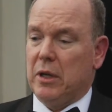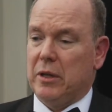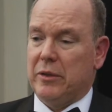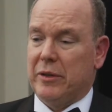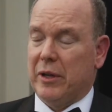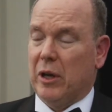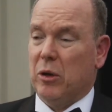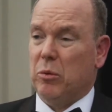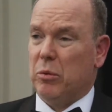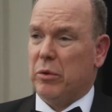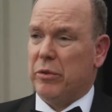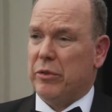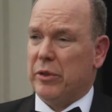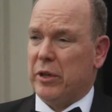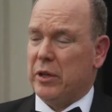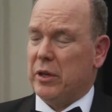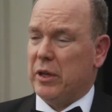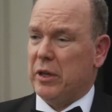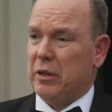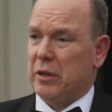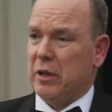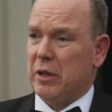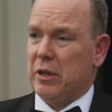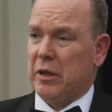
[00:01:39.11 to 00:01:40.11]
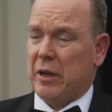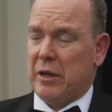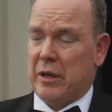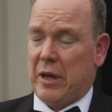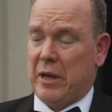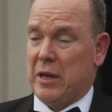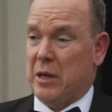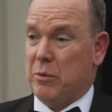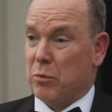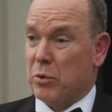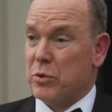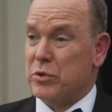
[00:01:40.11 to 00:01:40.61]
dealt with in
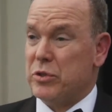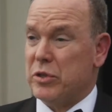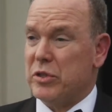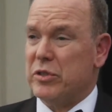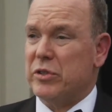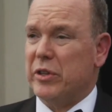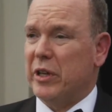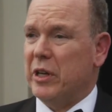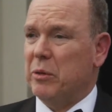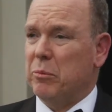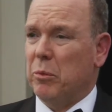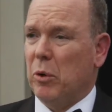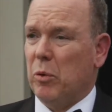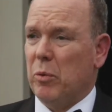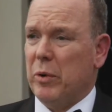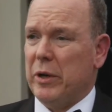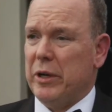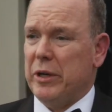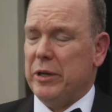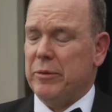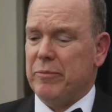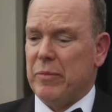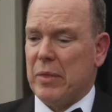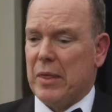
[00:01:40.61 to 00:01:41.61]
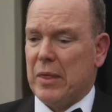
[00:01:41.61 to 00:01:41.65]
a more sustainable way.